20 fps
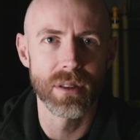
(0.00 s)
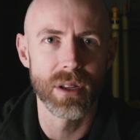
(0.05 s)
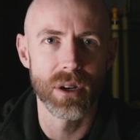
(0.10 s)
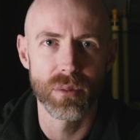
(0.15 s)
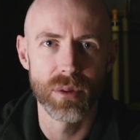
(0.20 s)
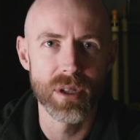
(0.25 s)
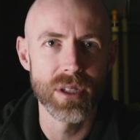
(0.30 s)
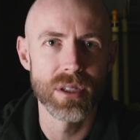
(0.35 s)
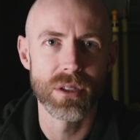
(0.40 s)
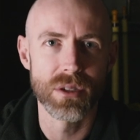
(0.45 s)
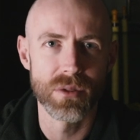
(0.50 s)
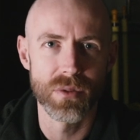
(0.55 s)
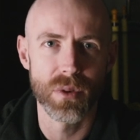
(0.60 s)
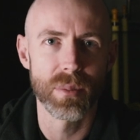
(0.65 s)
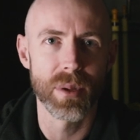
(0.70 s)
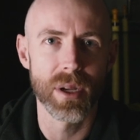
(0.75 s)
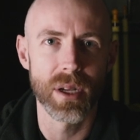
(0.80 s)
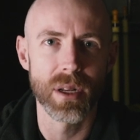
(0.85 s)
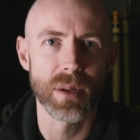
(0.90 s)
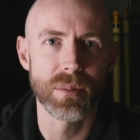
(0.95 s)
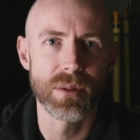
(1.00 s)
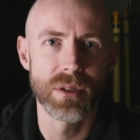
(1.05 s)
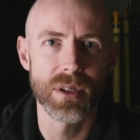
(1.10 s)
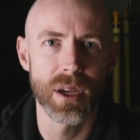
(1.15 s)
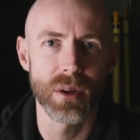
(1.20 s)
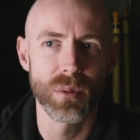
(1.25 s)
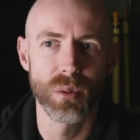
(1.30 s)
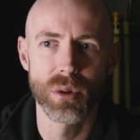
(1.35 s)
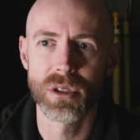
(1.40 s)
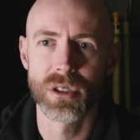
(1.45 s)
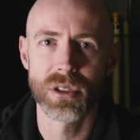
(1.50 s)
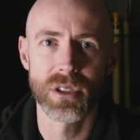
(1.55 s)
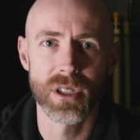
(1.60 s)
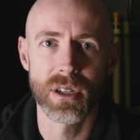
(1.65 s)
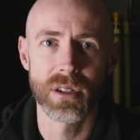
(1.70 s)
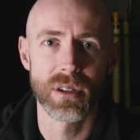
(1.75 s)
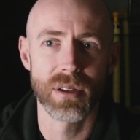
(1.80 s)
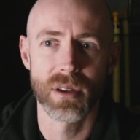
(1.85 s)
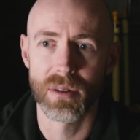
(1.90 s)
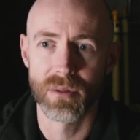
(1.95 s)
their reasons for being upset we're just
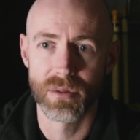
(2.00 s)
here to